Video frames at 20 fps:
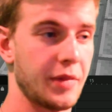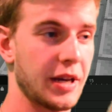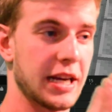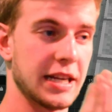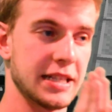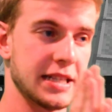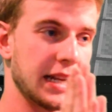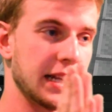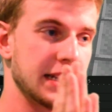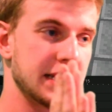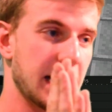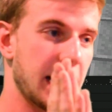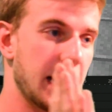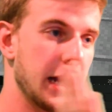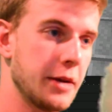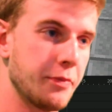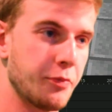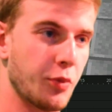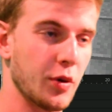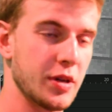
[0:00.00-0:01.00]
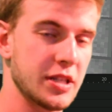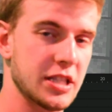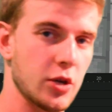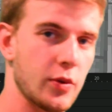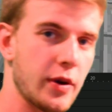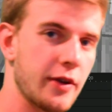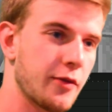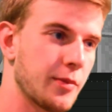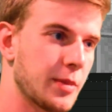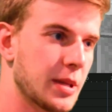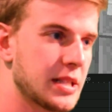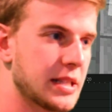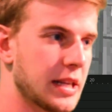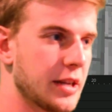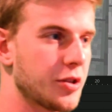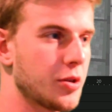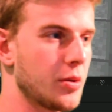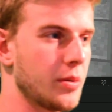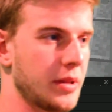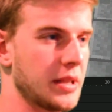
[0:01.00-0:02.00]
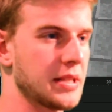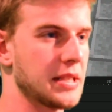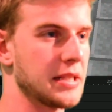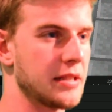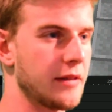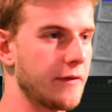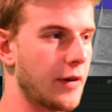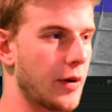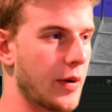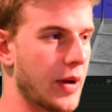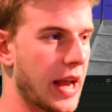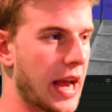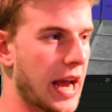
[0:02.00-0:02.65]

because it is 8 points away from the center and this is the very